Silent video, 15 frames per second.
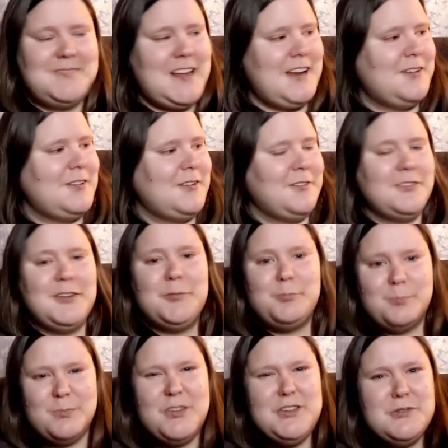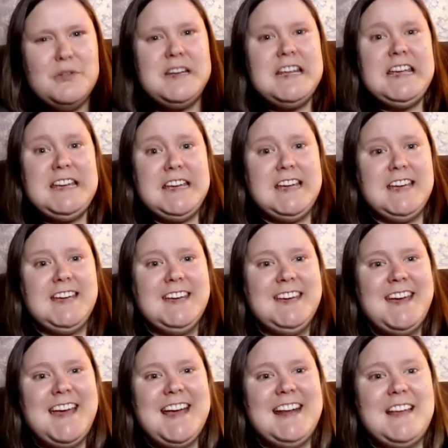I don't know, they're unique.
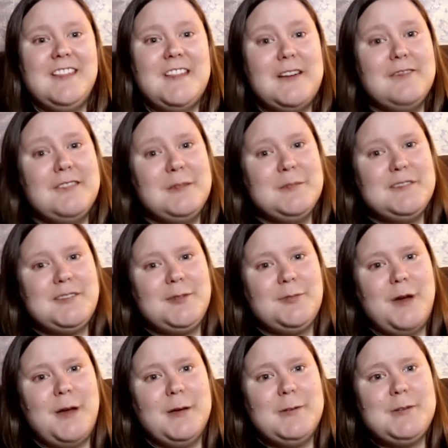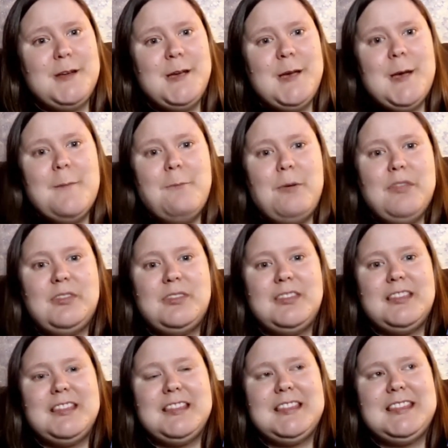And I love them so much. But
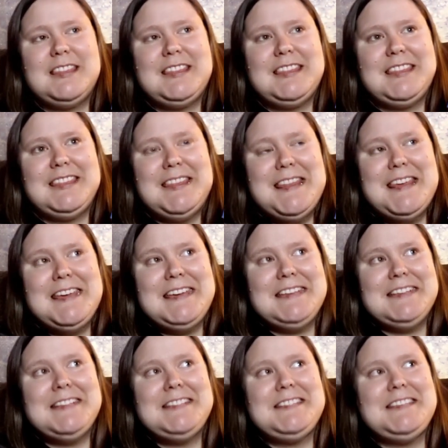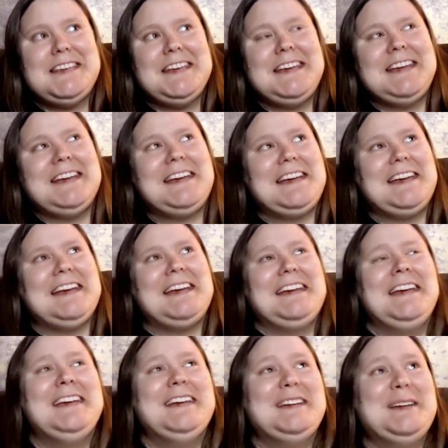this,
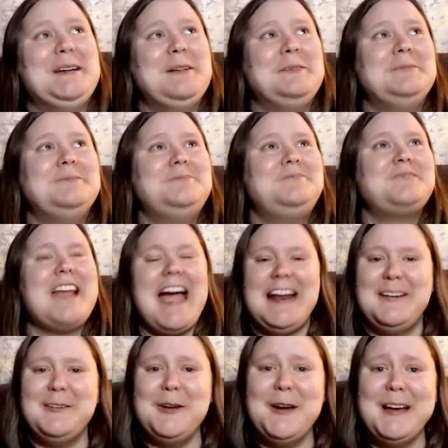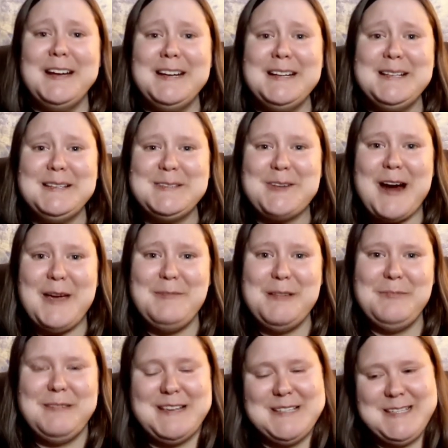I don't know how to describe
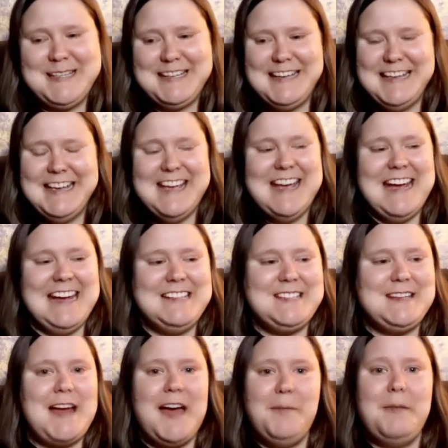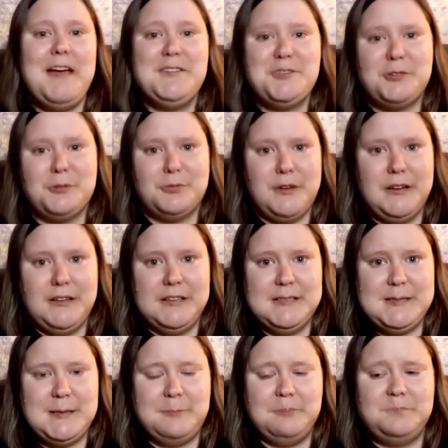it because it's not magical
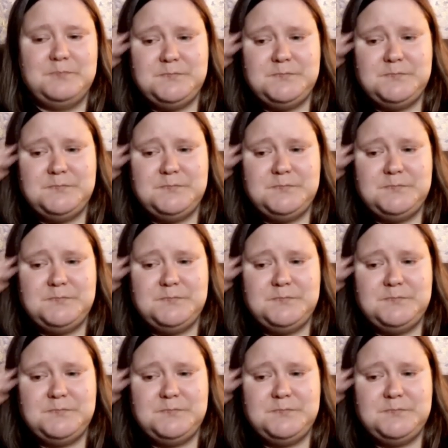realism.